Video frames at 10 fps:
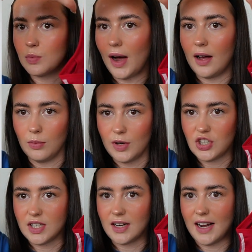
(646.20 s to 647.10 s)
well,
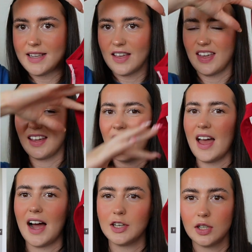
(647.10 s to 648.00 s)
which is nice. I think
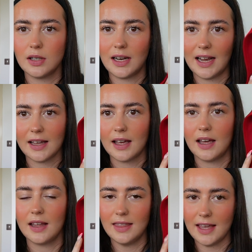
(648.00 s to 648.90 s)
I do like
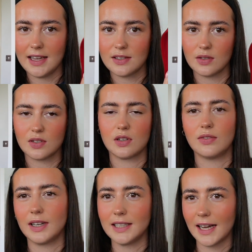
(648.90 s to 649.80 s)
these on
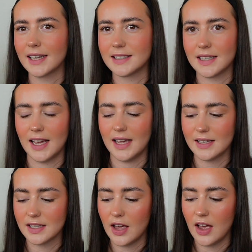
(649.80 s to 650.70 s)
stuff like leg
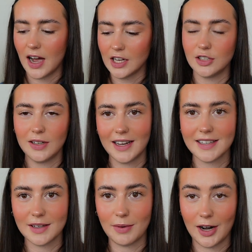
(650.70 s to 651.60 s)
days. I do
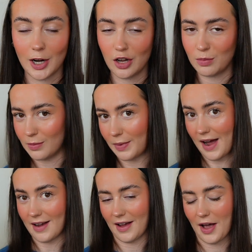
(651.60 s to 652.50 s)
like to wear an open
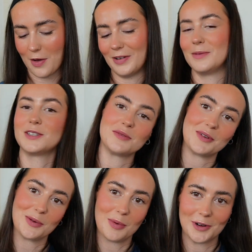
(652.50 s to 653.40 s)
back when I'm doing
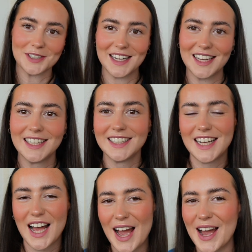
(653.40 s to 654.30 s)
my upper body,
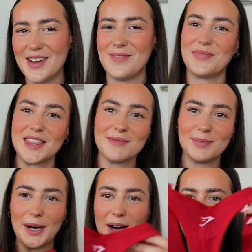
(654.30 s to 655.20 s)

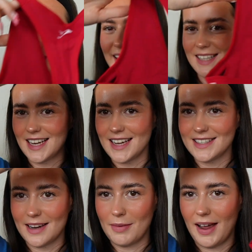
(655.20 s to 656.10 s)
but on leg
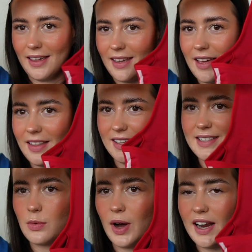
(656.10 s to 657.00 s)
days I'm like, this
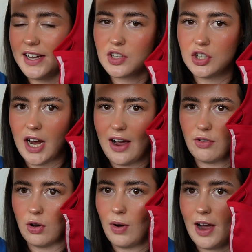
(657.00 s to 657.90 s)
is quite nice because you have
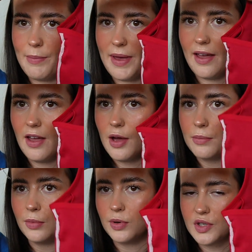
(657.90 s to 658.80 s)
got quite a bit
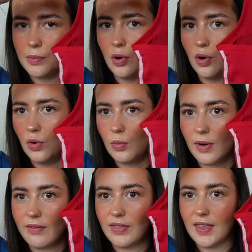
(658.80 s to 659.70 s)
more support
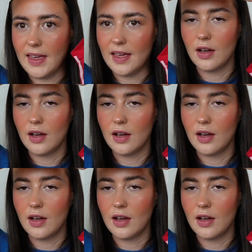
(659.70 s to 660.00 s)
with the